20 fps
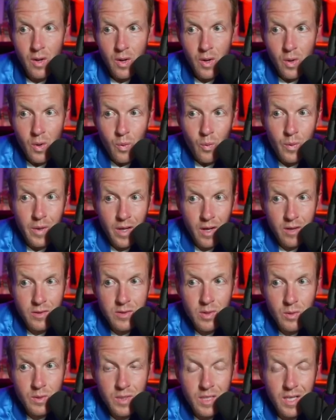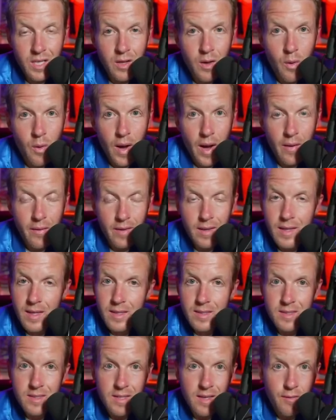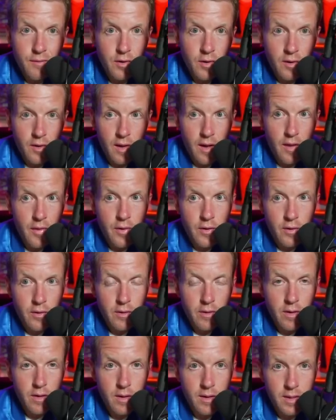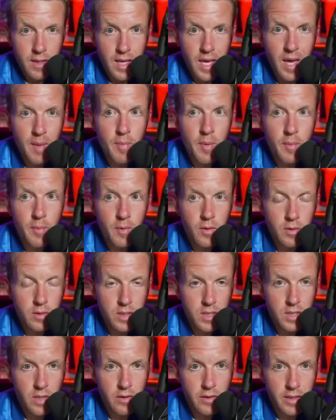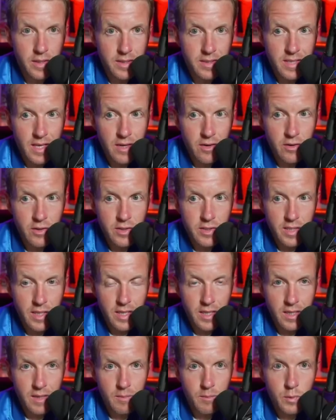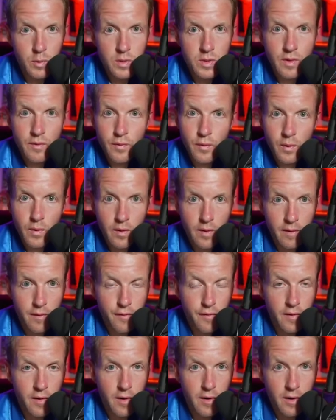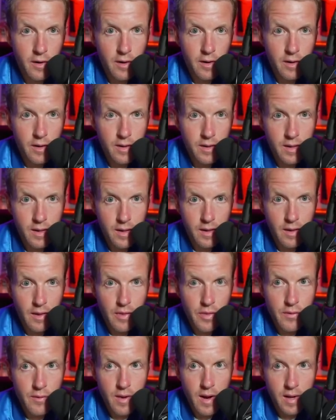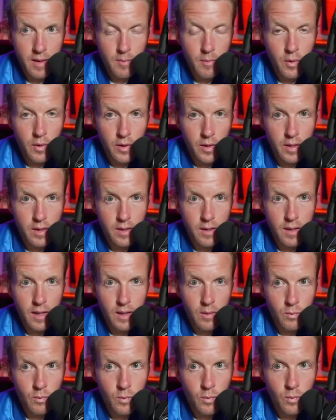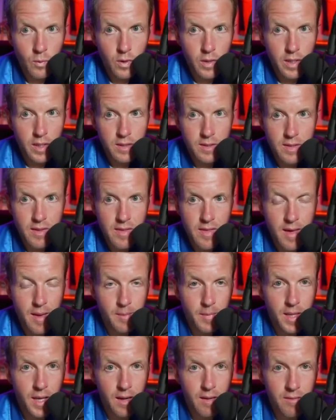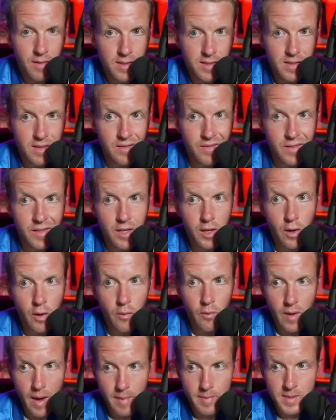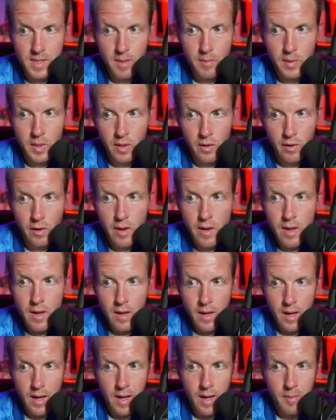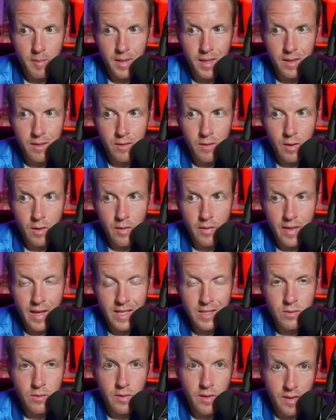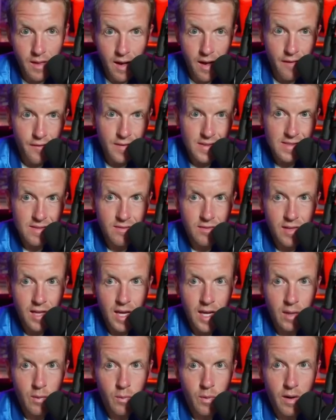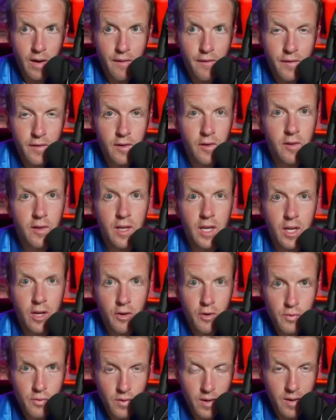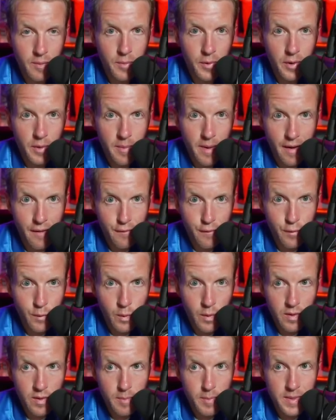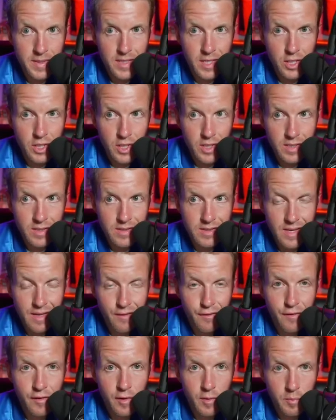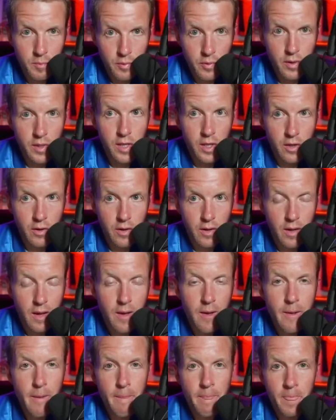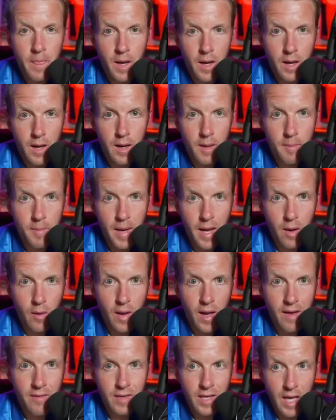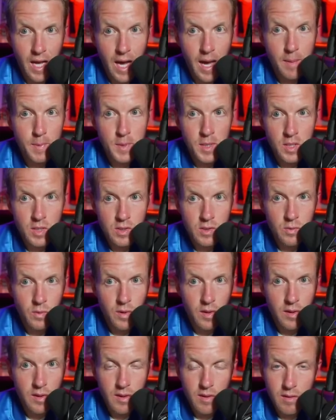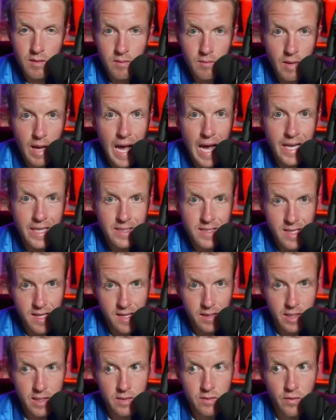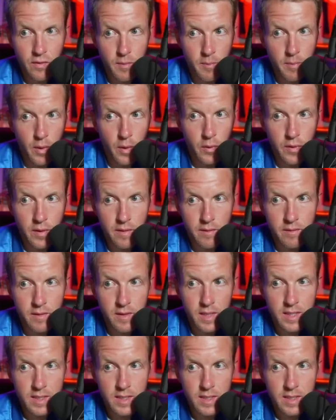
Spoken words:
We also did go out and get several other capable starting centers in Mustapha Throckmorton, and we'll get to them kind of as this video wraps up here. But that's really the offensive line where I feel incredible about 4 of the positions and feel pretty good about having options with high ceilings for both of these